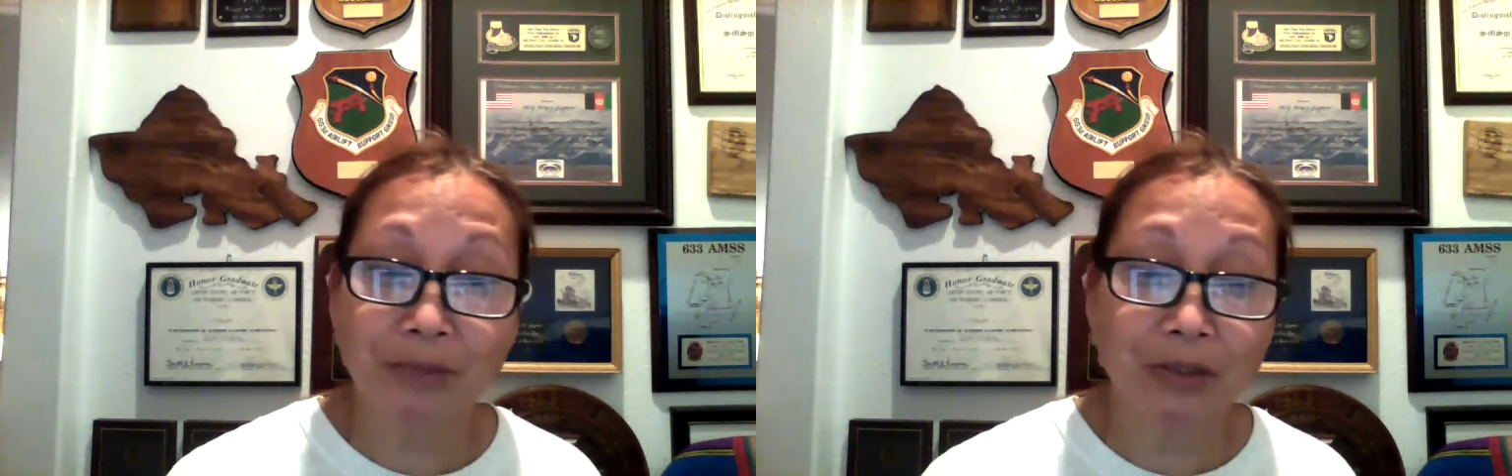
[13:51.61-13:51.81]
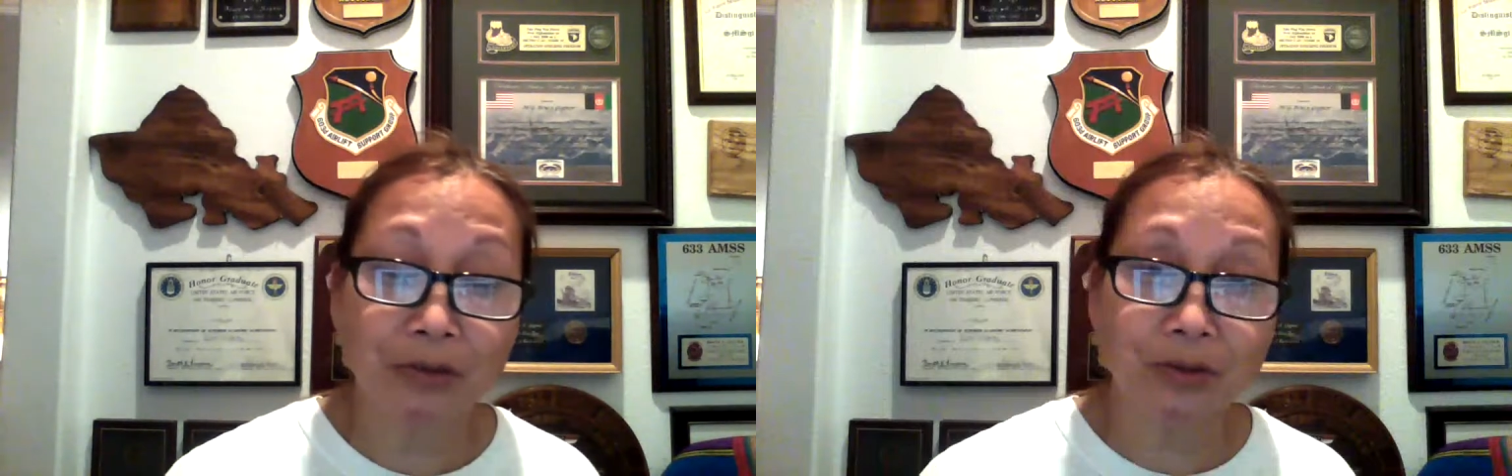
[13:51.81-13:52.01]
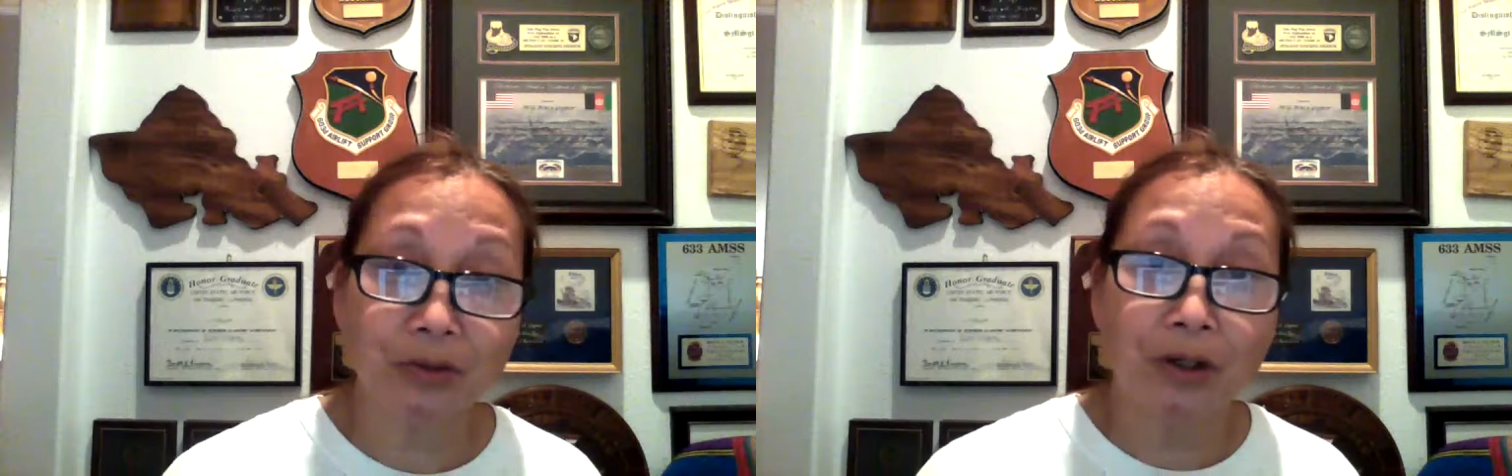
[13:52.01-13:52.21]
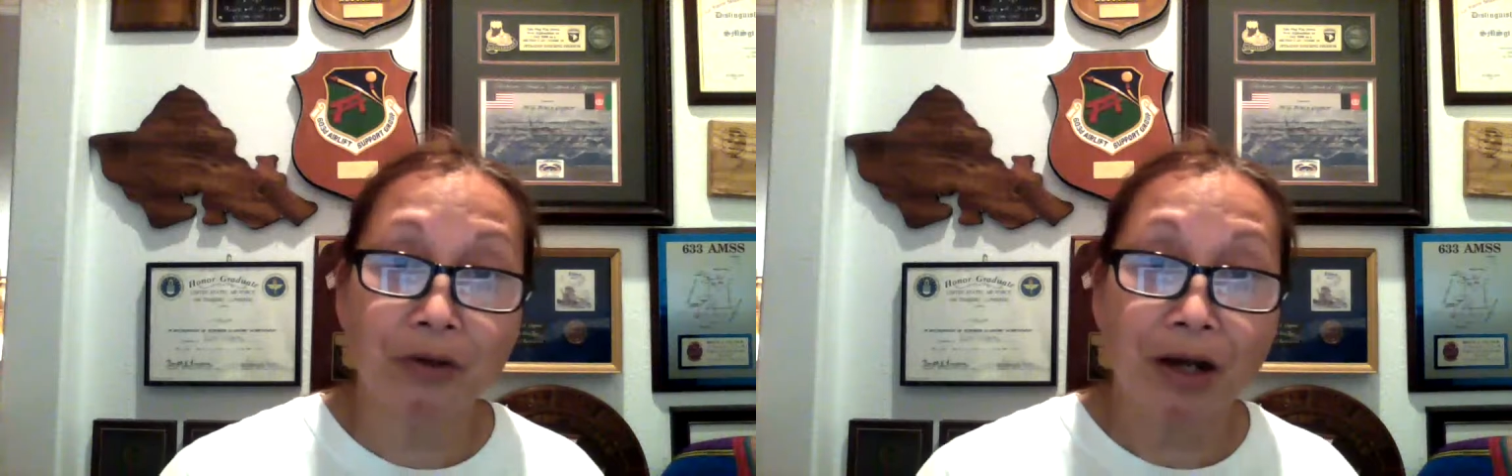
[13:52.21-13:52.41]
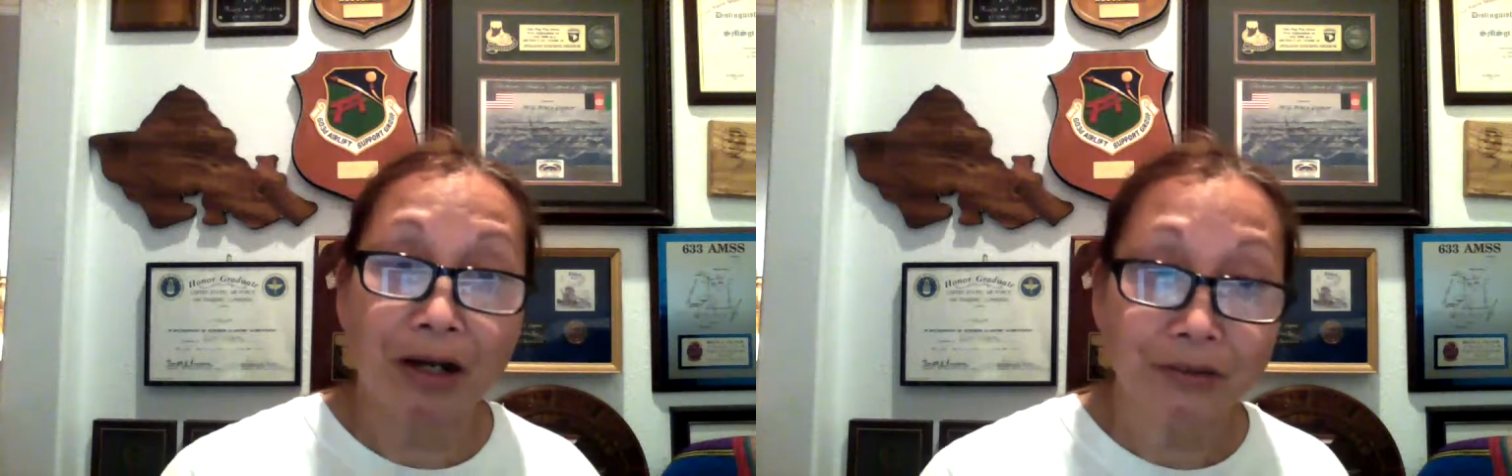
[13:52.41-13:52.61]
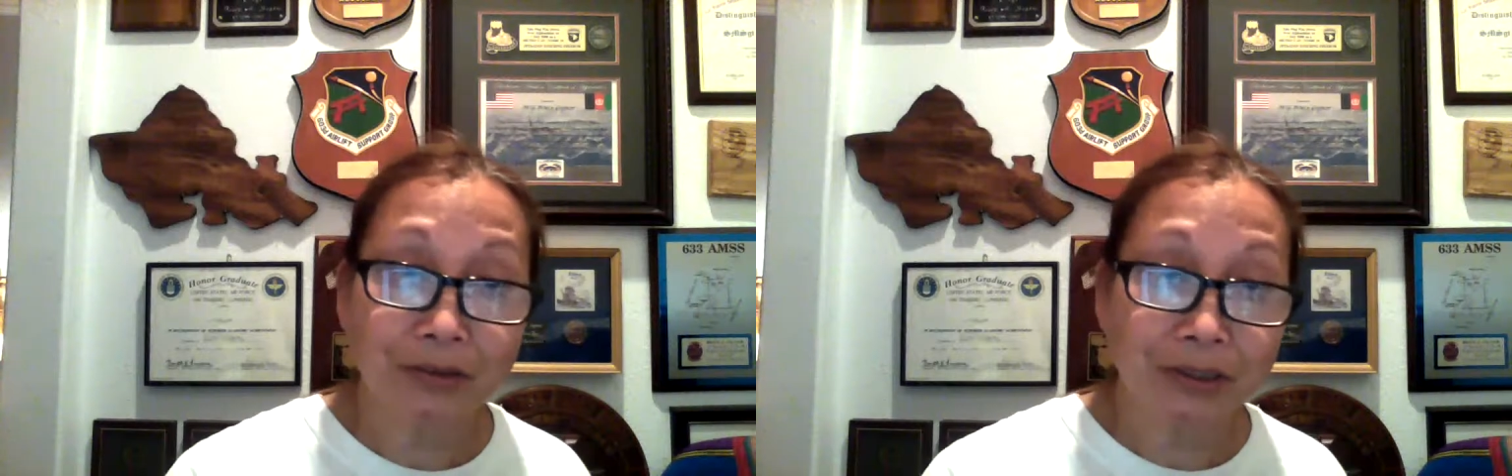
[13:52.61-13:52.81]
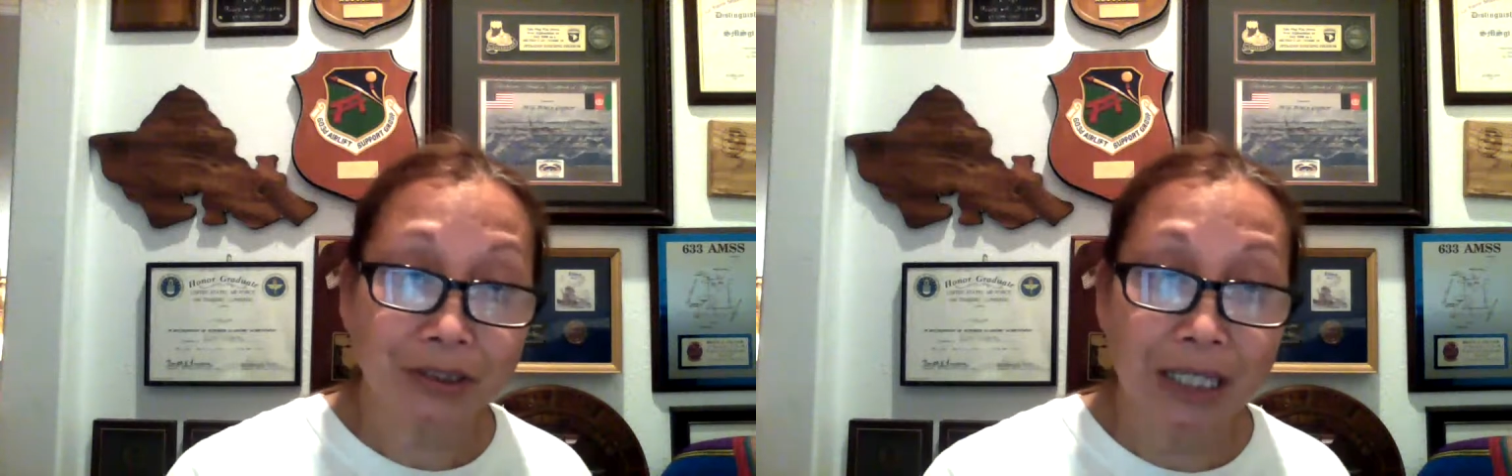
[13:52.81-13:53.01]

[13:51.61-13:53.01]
they go to our house